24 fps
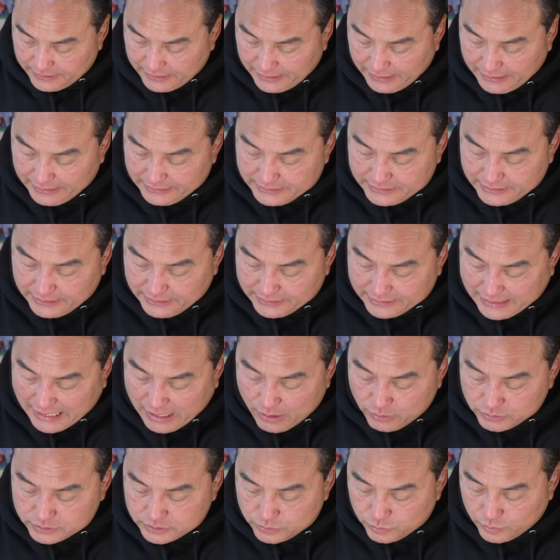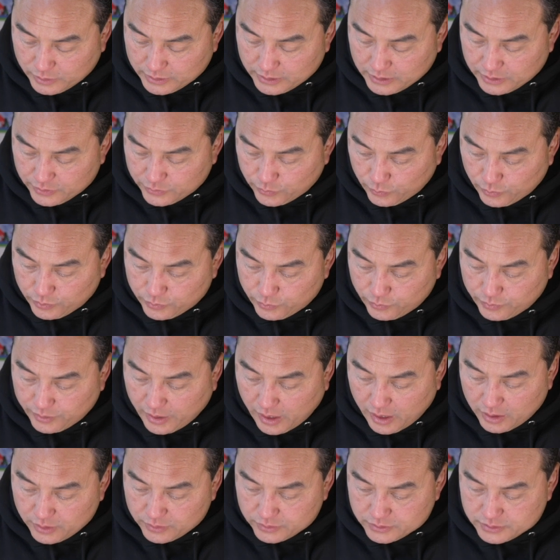
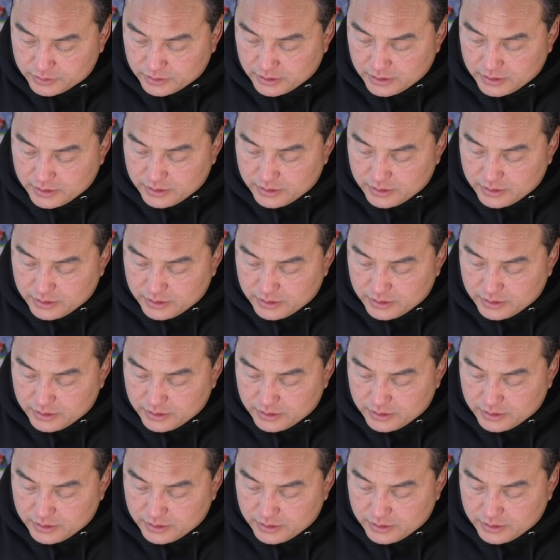$18,133.